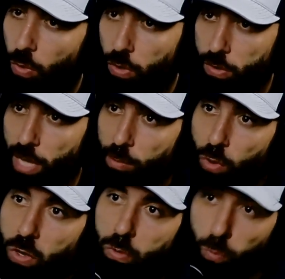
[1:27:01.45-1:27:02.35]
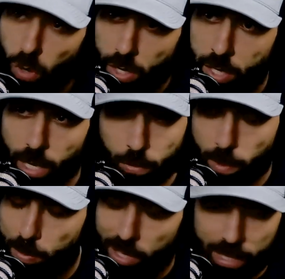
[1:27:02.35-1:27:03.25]
the sidewalk running. I
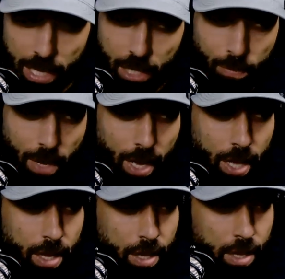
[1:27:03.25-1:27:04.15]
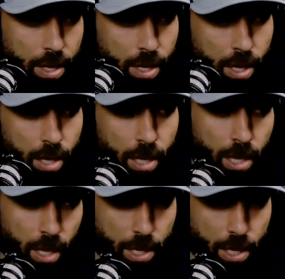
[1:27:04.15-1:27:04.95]
remember the exact spot. And he